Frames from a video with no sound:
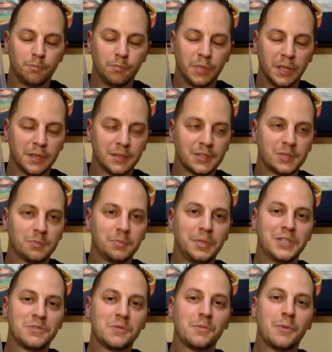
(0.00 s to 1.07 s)
biggest
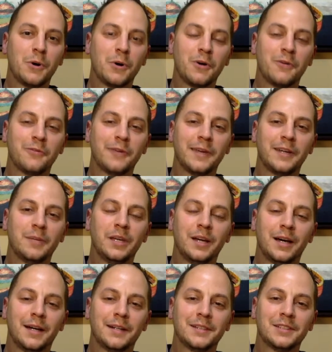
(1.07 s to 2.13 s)
Peach Momoko fan, to be
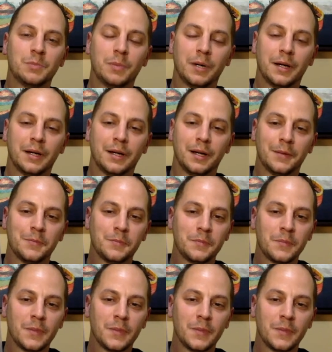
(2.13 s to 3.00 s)
honest, but